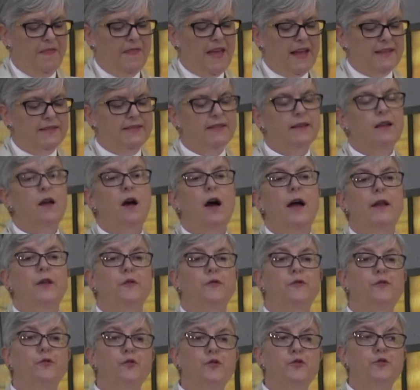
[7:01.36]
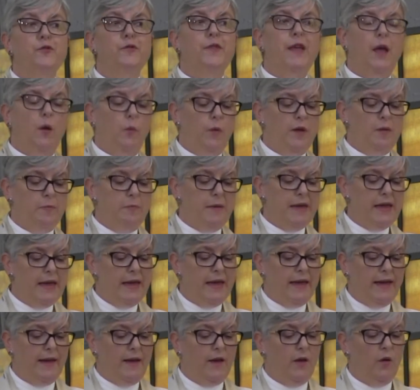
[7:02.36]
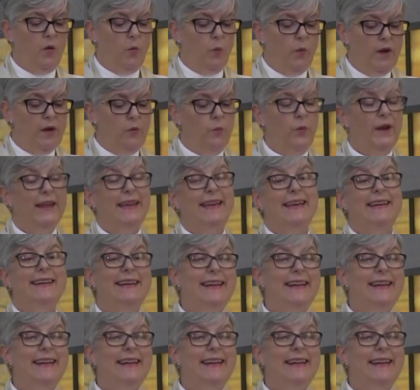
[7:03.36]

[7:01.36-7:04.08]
That's the kind of fruit that we bear when we're